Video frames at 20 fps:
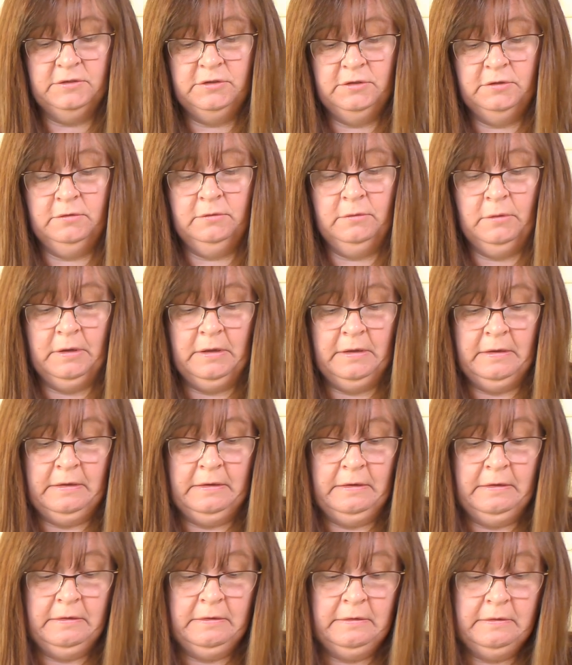do,
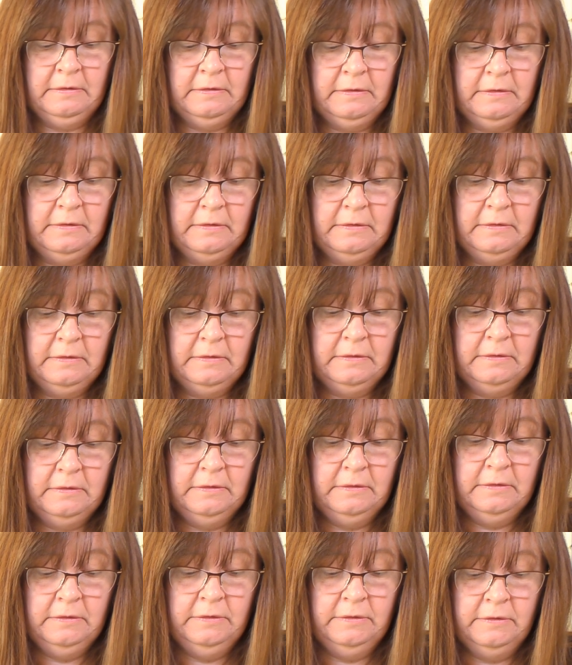
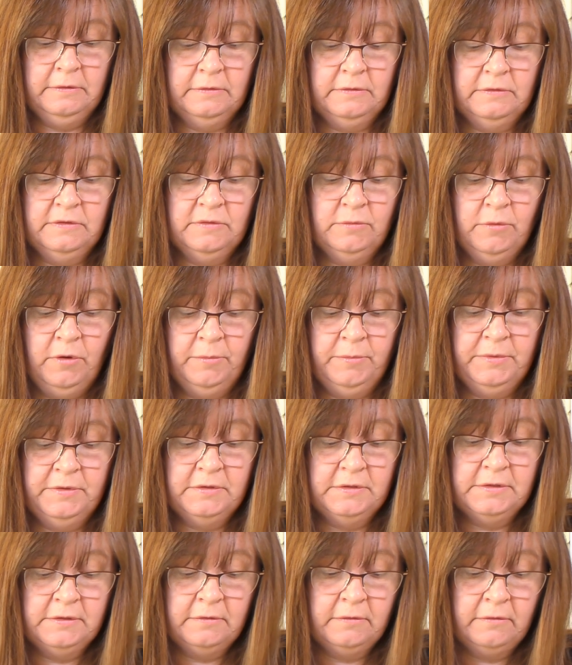you can swap and
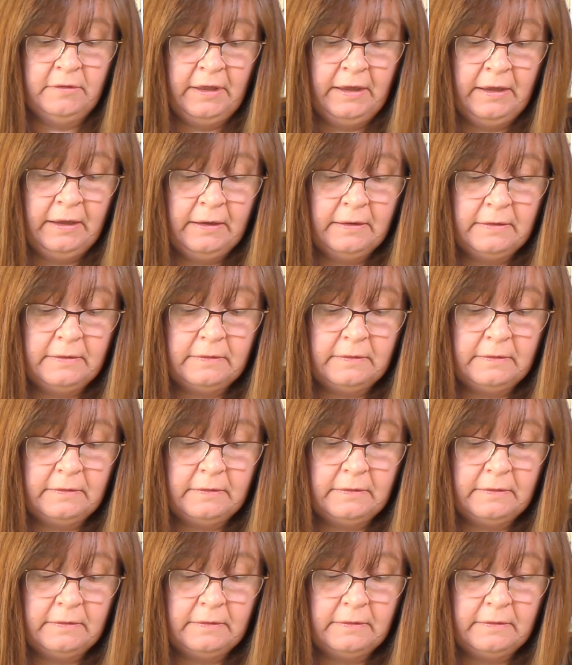do that.